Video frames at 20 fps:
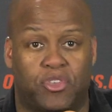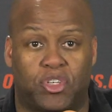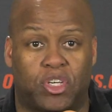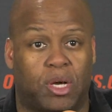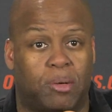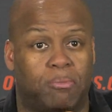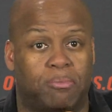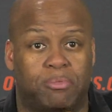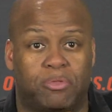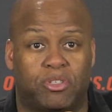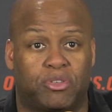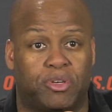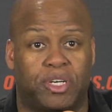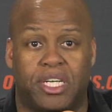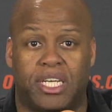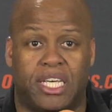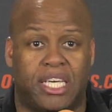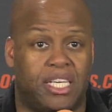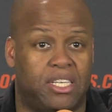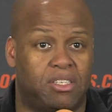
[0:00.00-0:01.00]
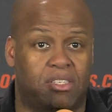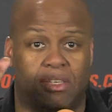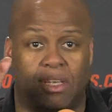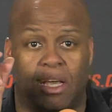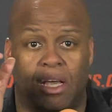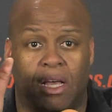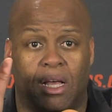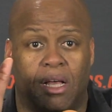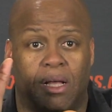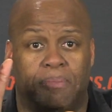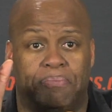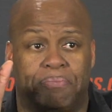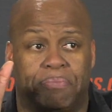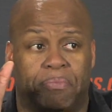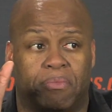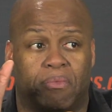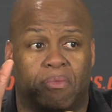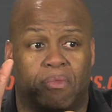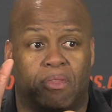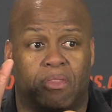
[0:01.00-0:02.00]
jump street, he's
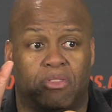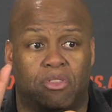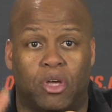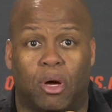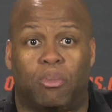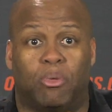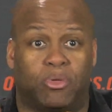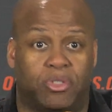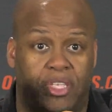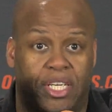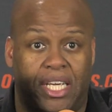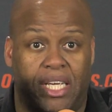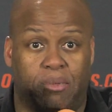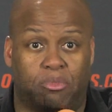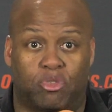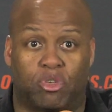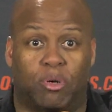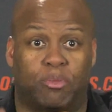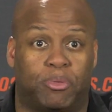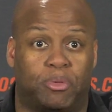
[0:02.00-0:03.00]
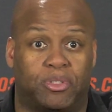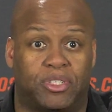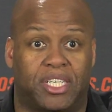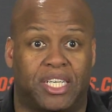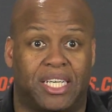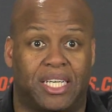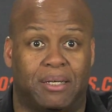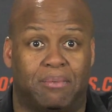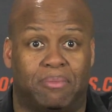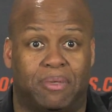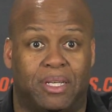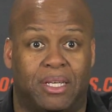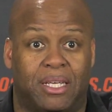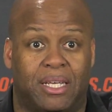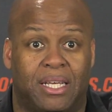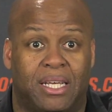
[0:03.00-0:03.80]
double teamed, triple teamed.